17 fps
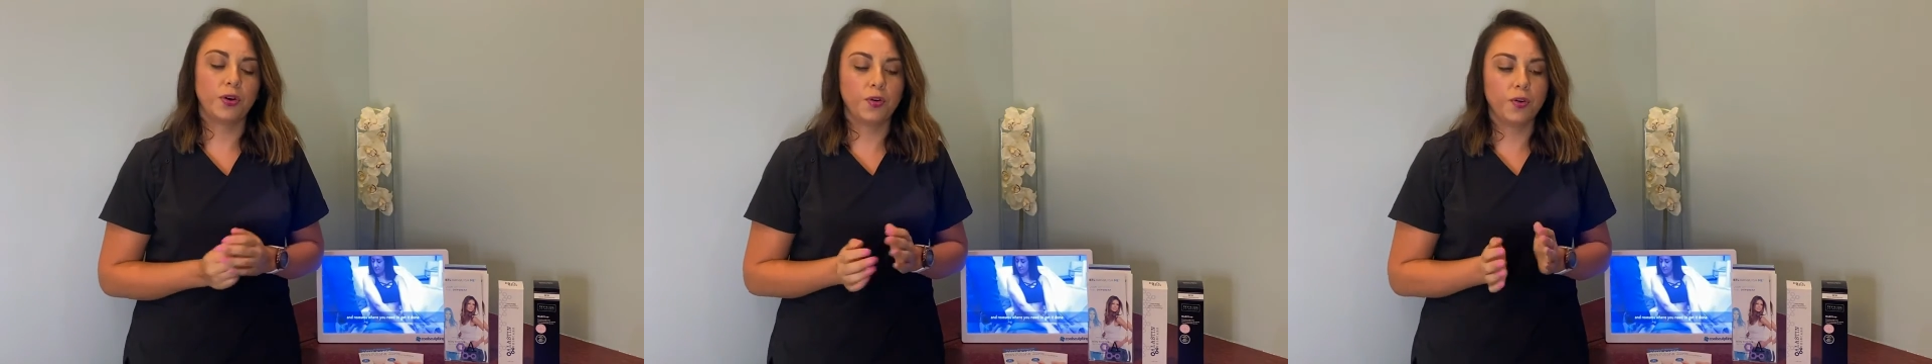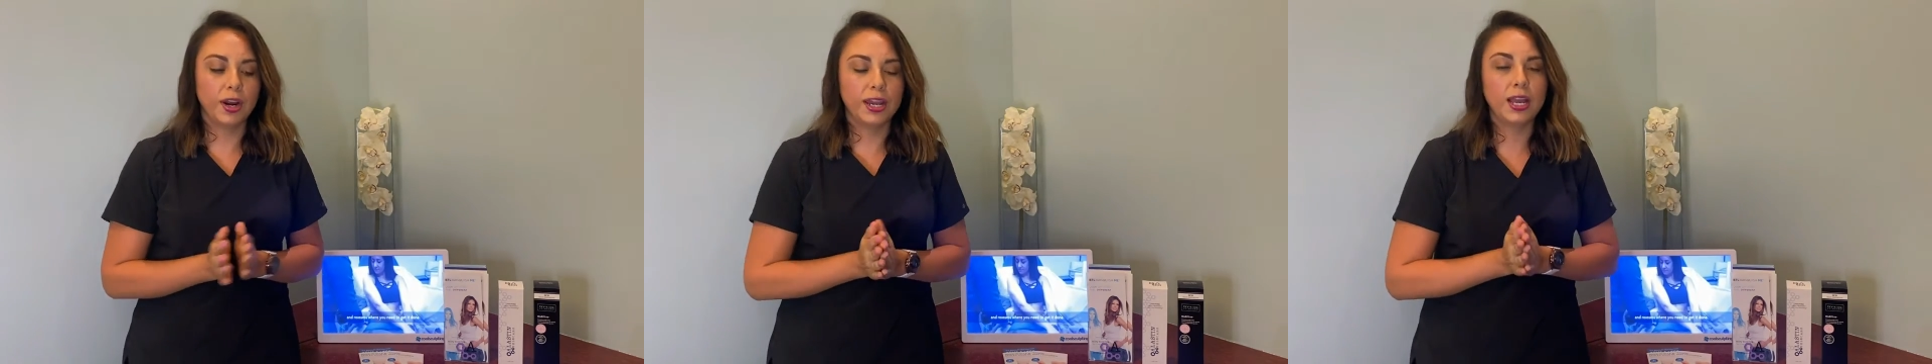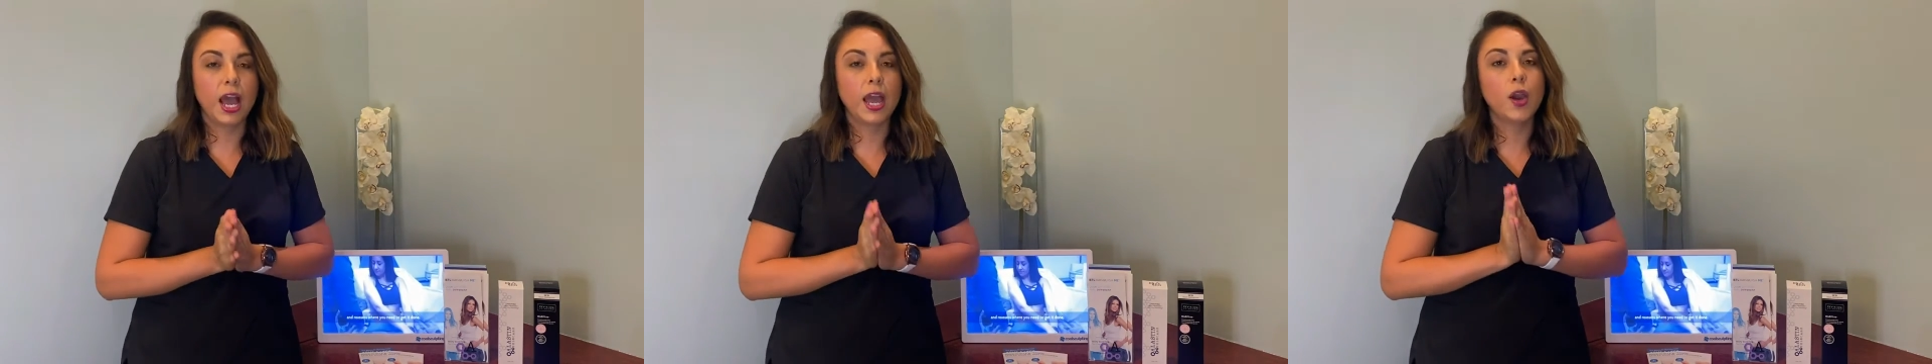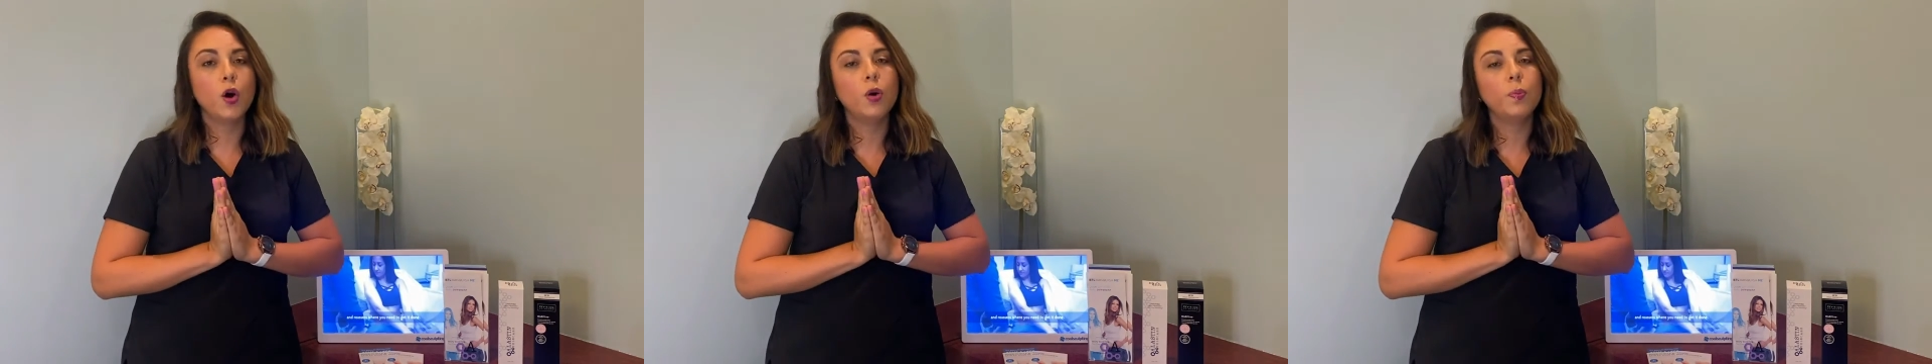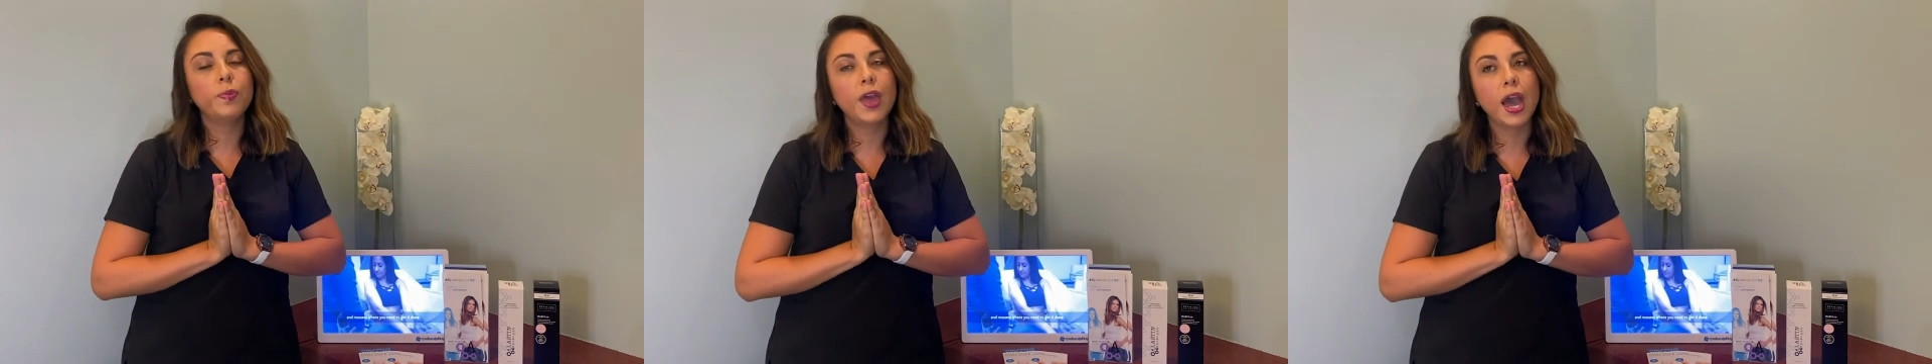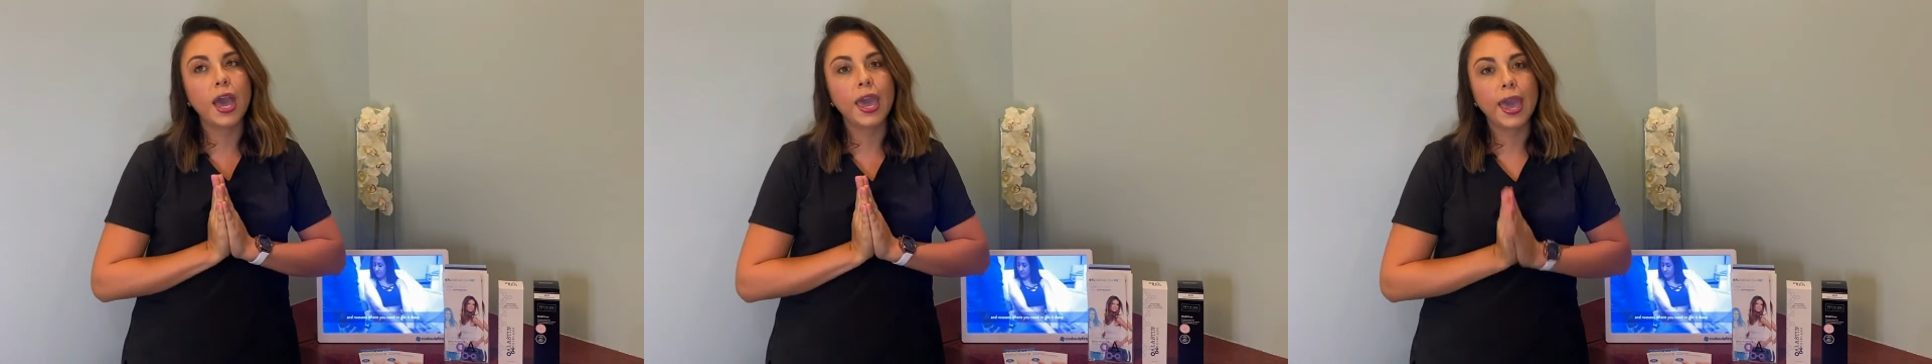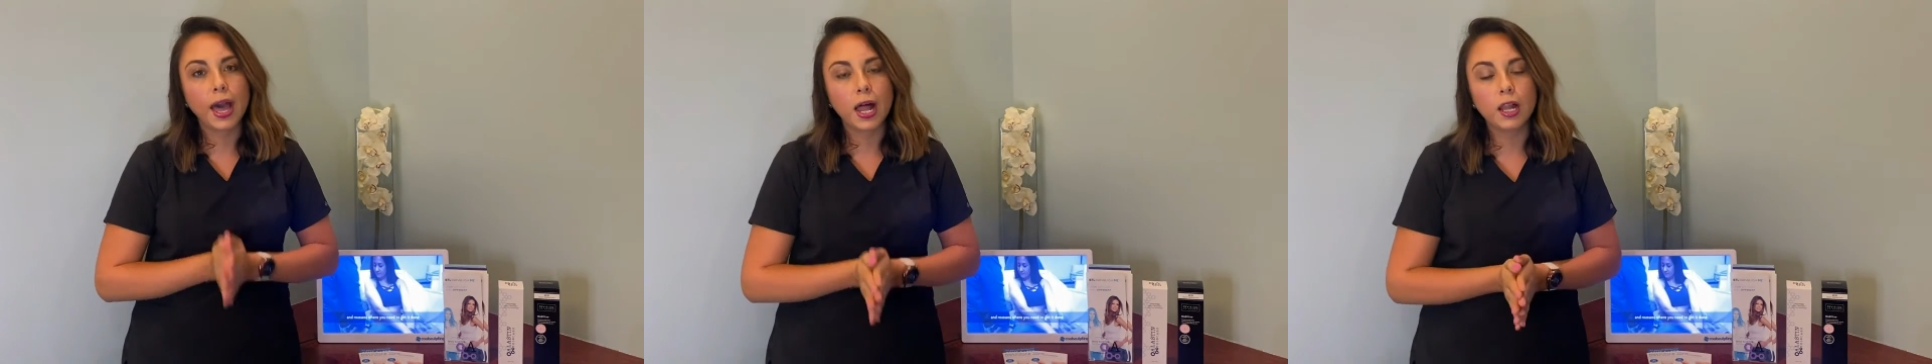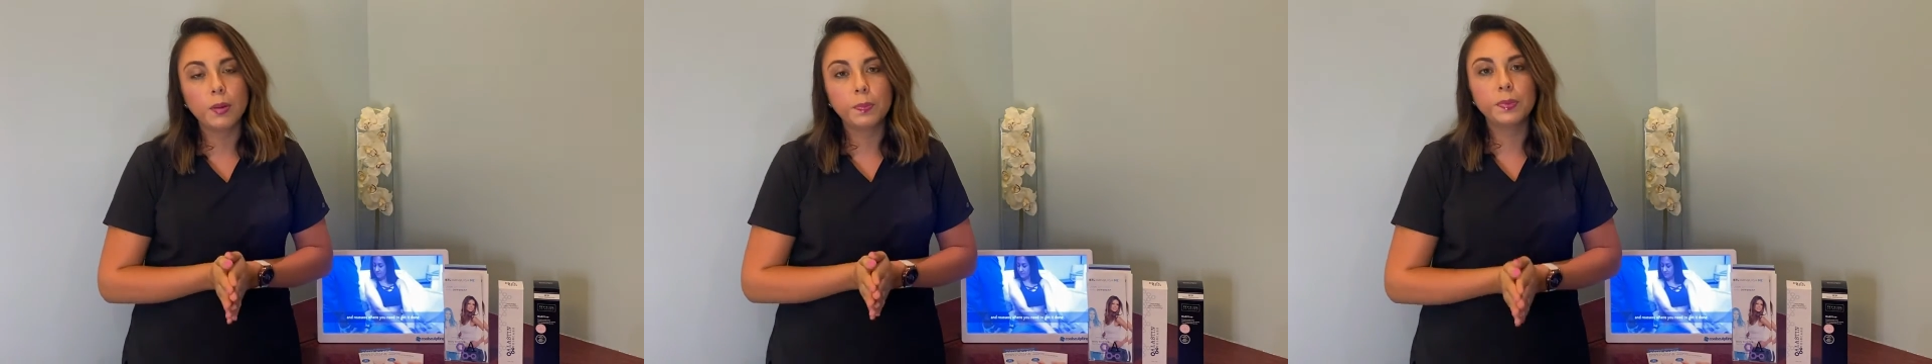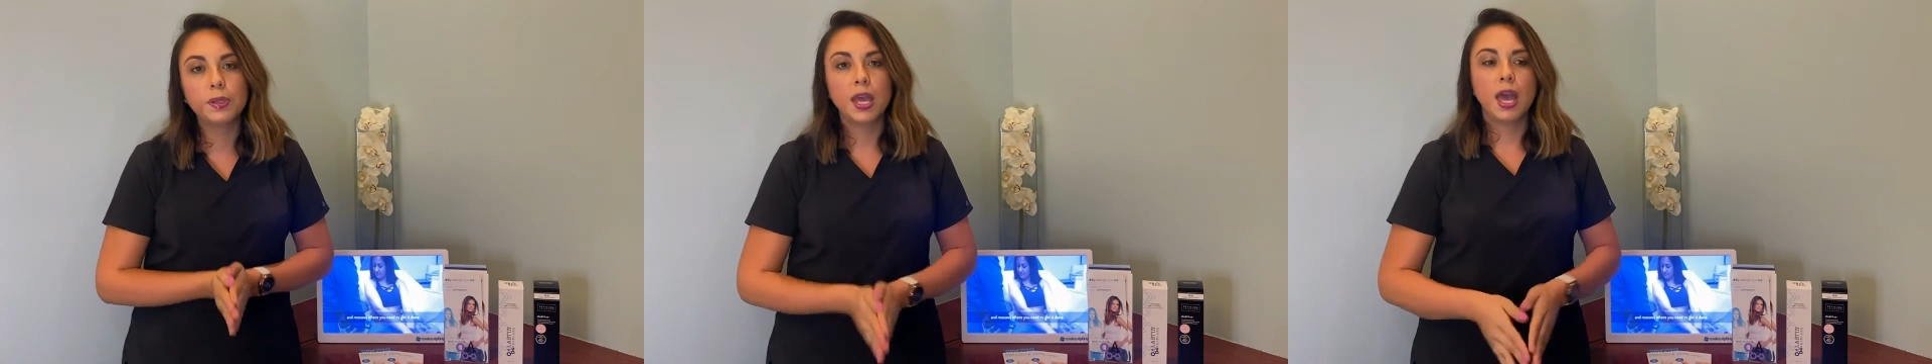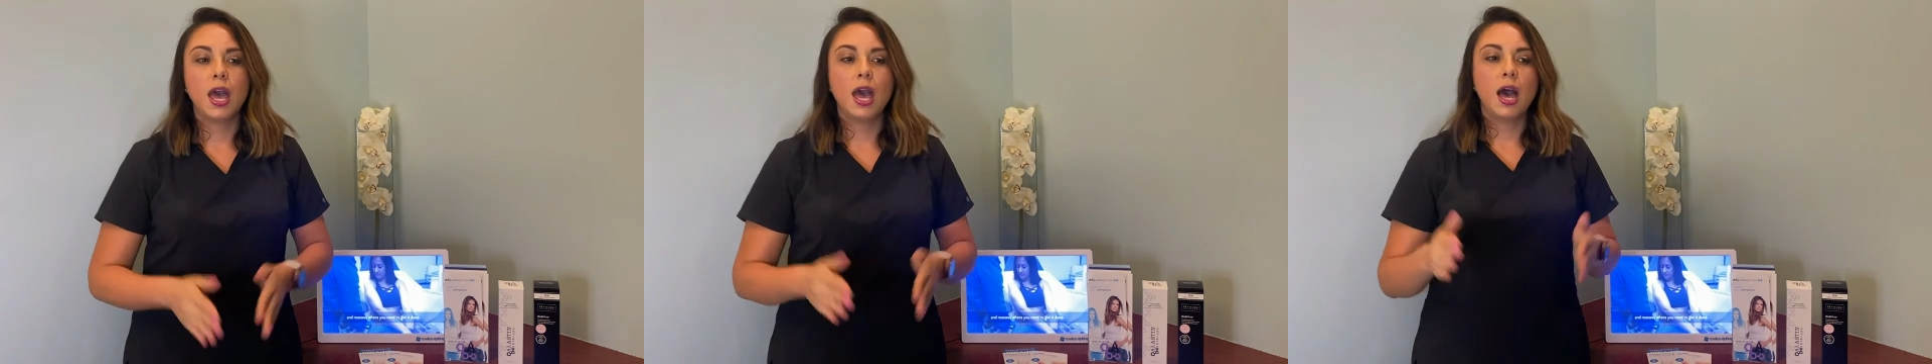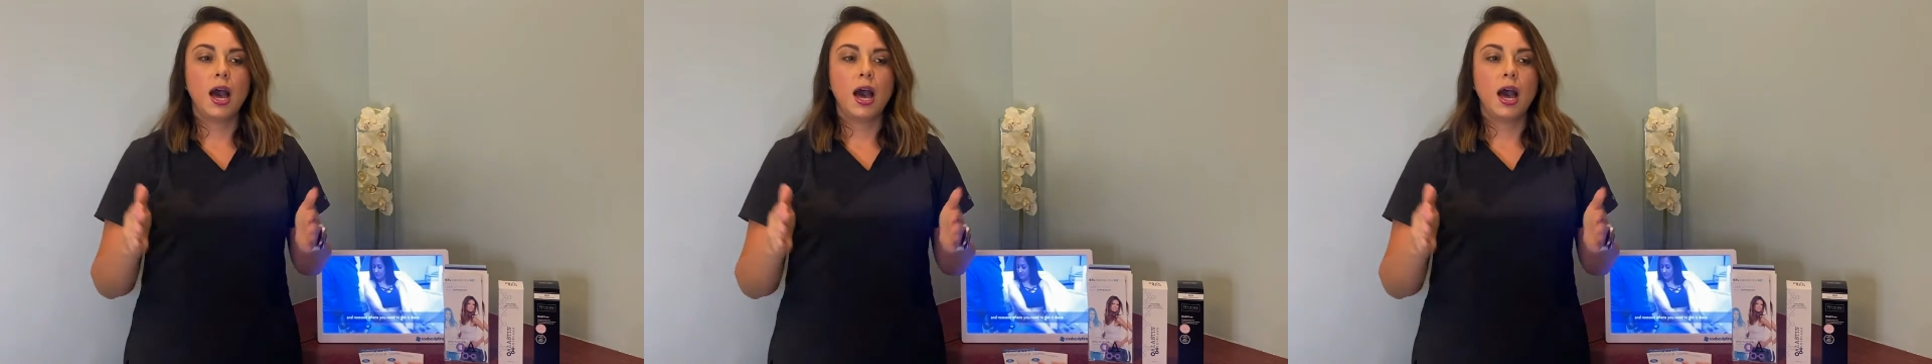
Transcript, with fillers: All right, I hope that helped.